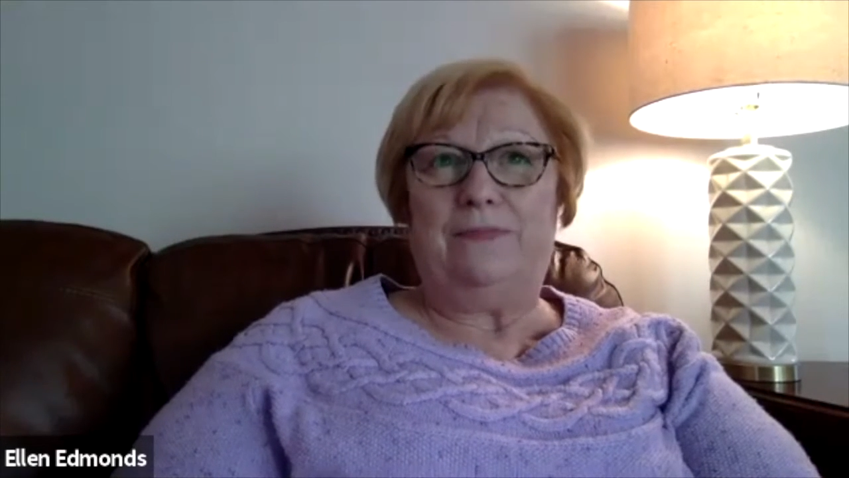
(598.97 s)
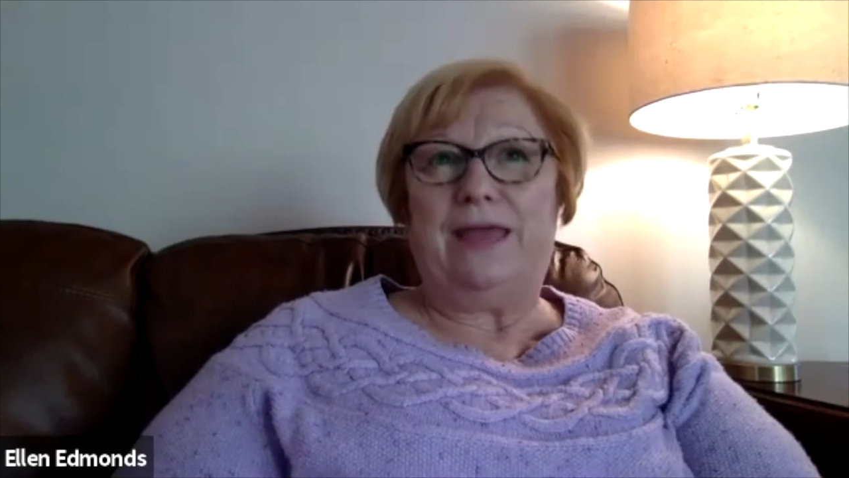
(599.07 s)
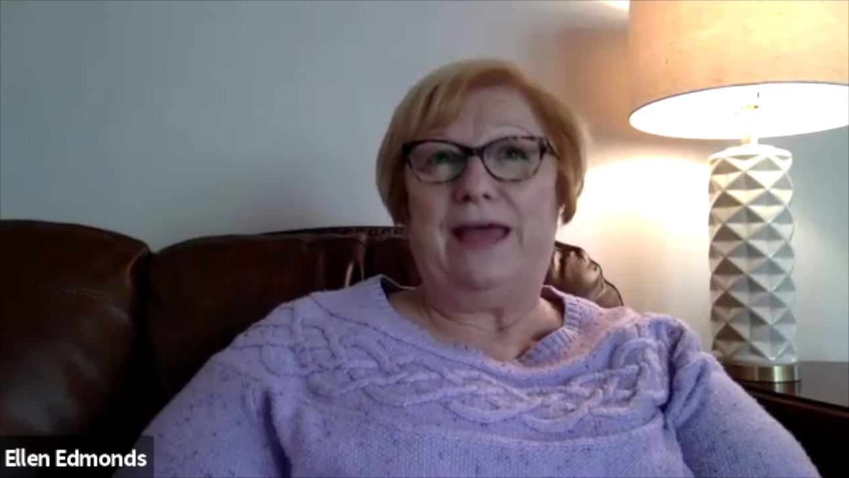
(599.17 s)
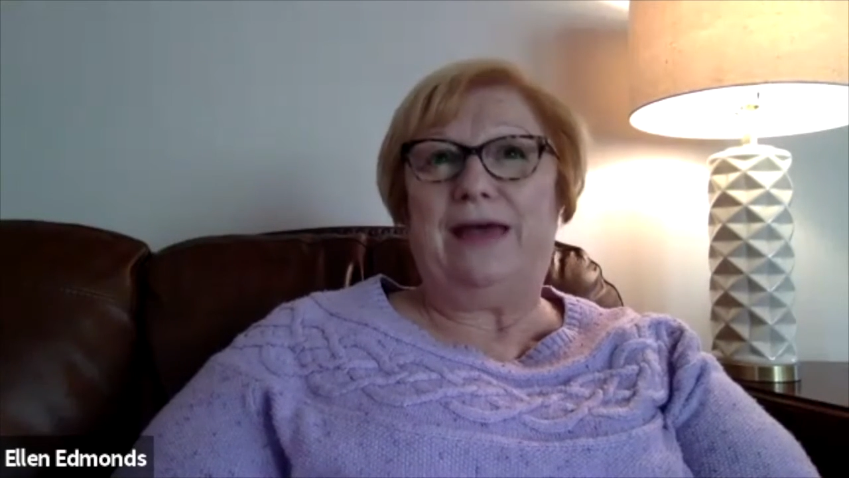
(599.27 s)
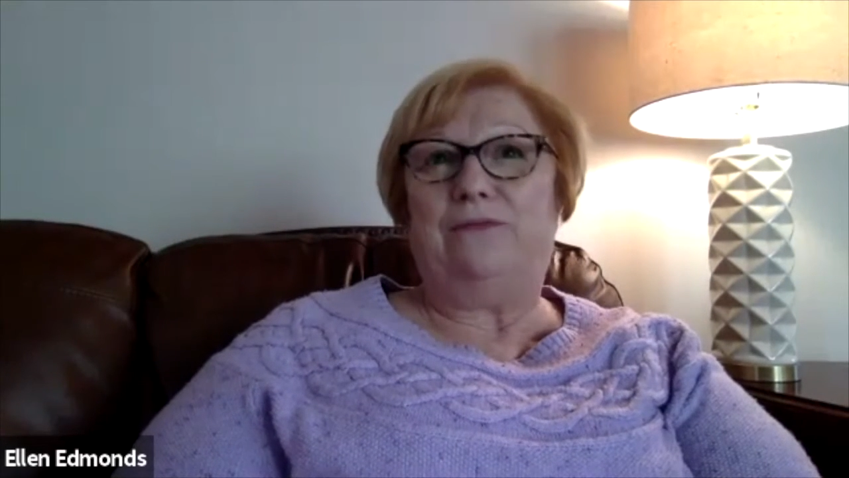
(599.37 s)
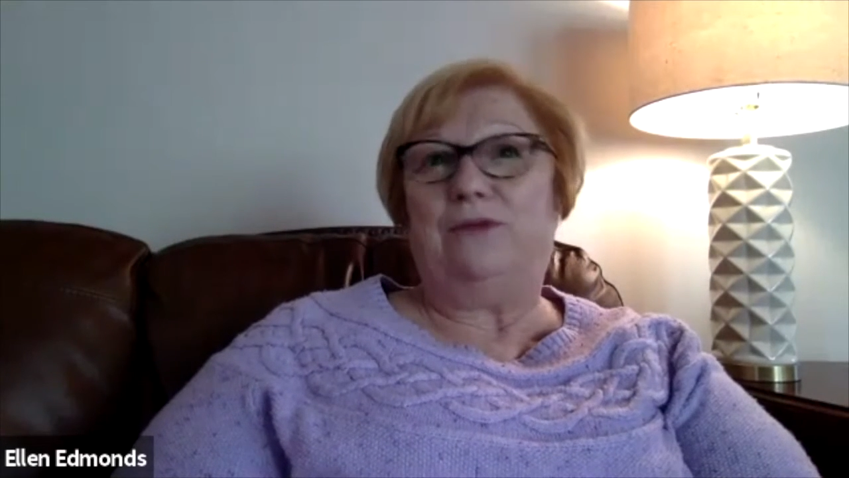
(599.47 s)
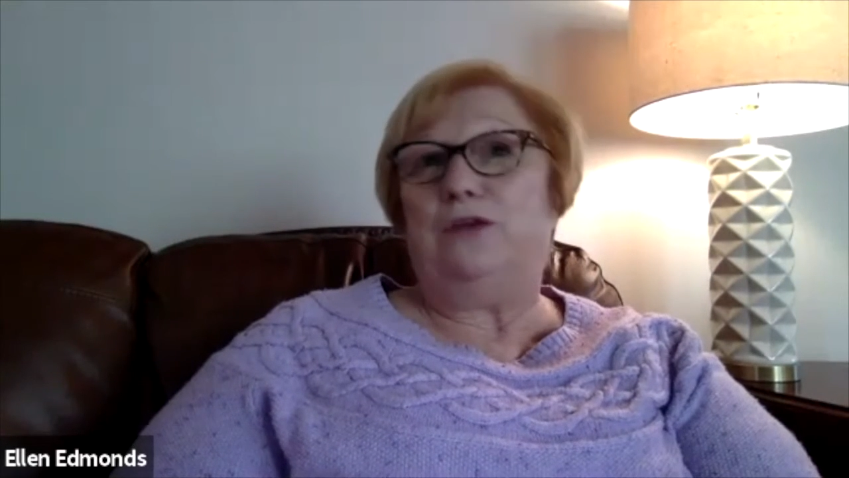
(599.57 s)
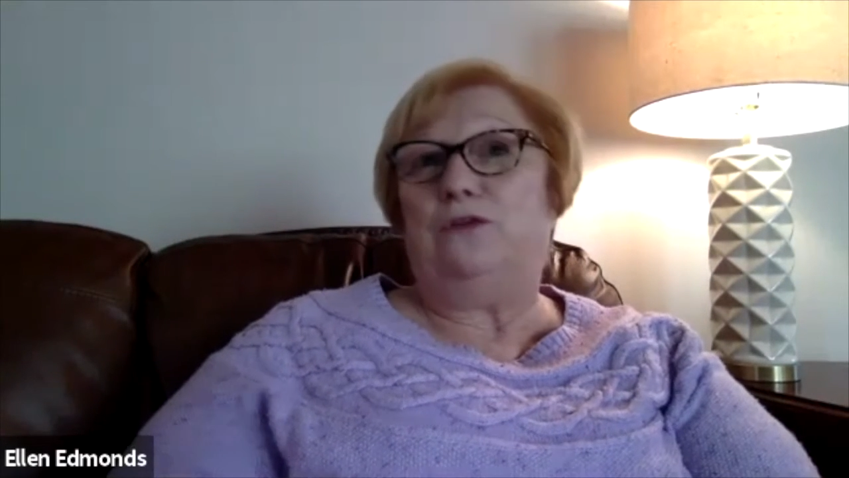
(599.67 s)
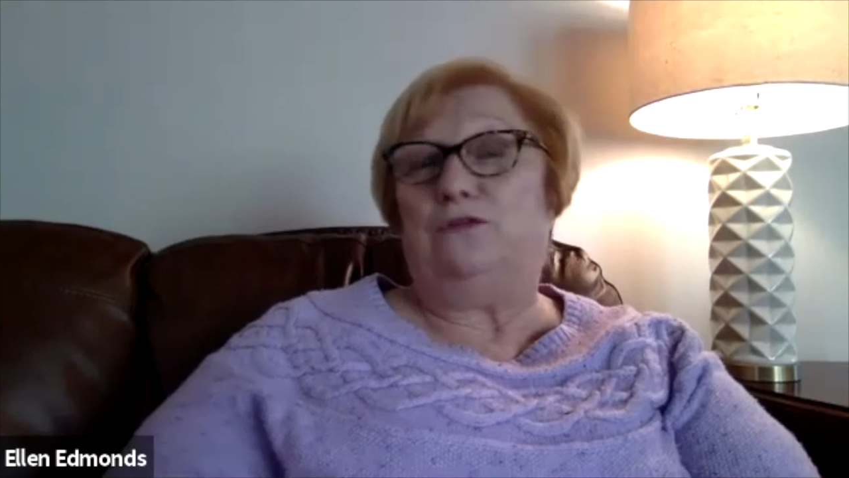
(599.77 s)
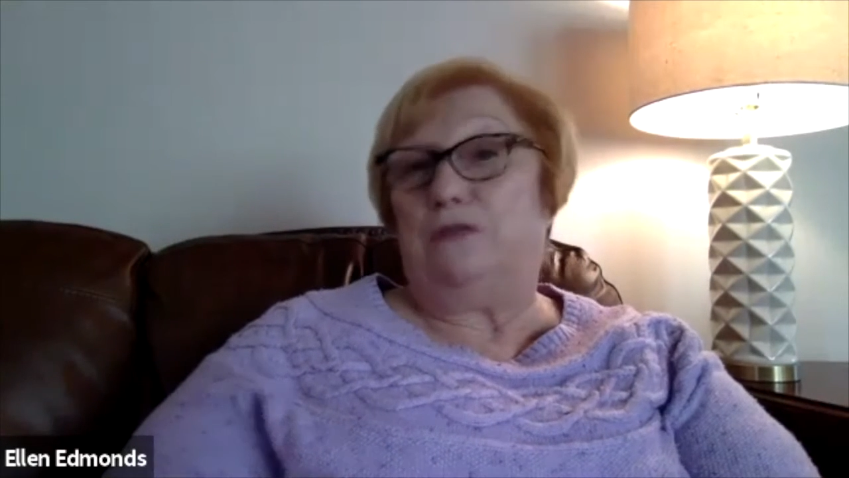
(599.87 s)
that we
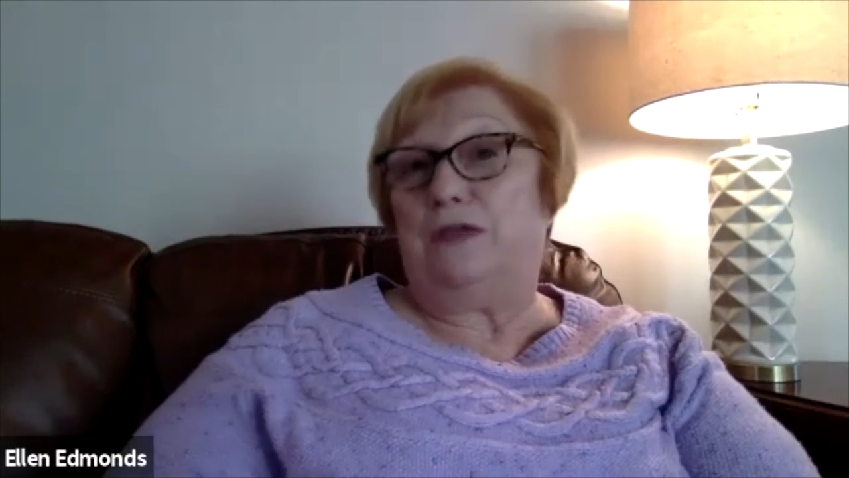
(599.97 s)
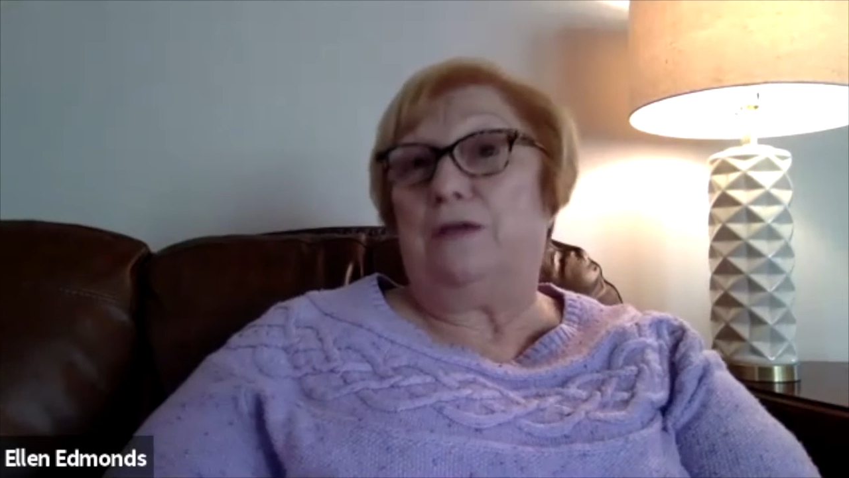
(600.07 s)
used to think